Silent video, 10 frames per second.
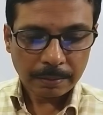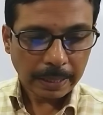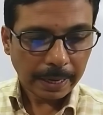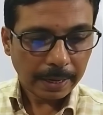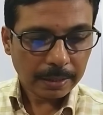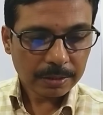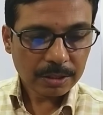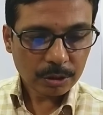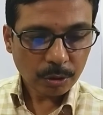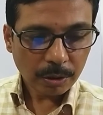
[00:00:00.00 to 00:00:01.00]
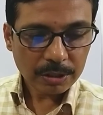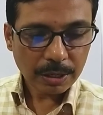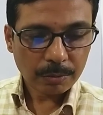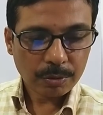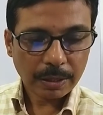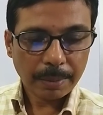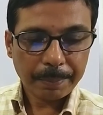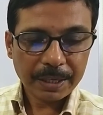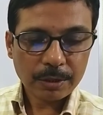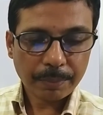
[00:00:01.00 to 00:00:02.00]
and sorts out a
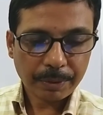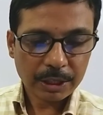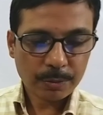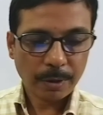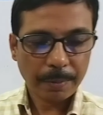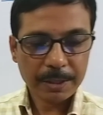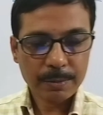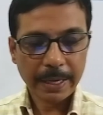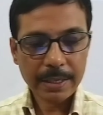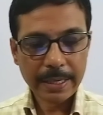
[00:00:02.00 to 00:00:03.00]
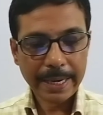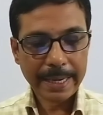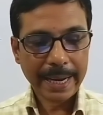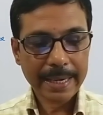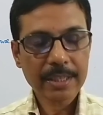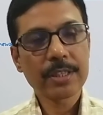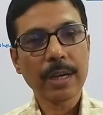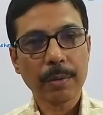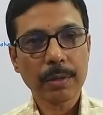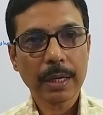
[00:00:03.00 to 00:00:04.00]
bit of fish from his plate and hands it
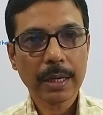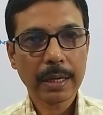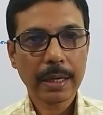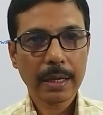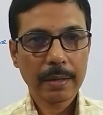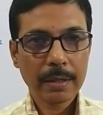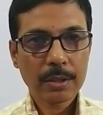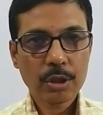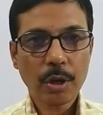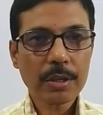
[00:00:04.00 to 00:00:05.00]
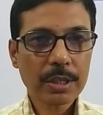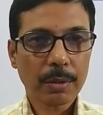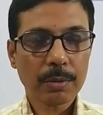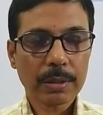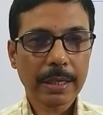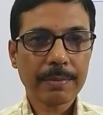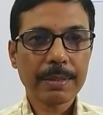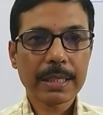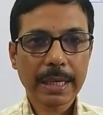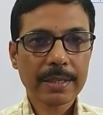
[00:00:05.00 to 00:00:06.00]
down. He sorts out, that
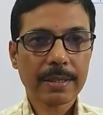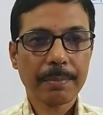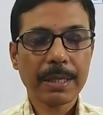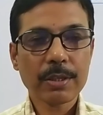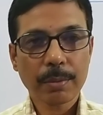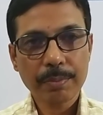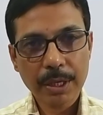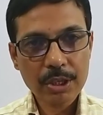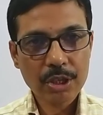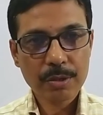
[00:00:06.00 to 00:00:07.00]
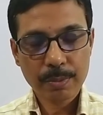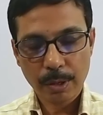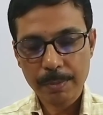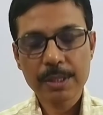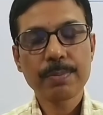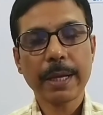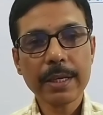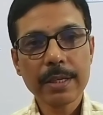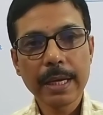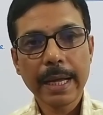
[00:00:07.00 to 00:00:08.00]
means takes a bit of fish from his
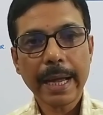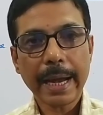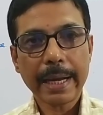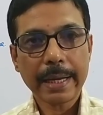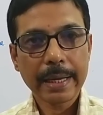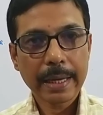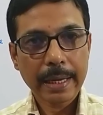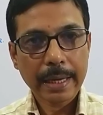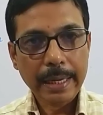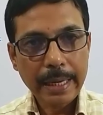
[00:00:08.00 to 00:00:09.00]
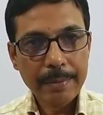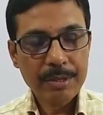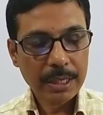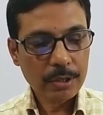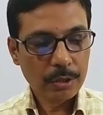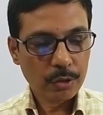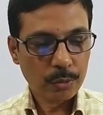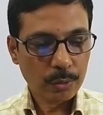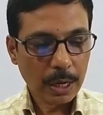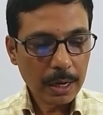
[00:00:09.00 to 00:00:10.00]
plate and gives it
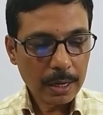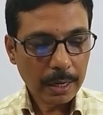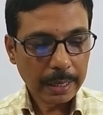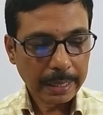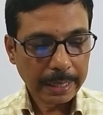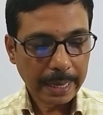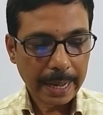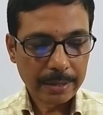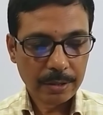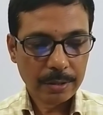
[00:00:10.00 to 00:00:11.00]
to the cat.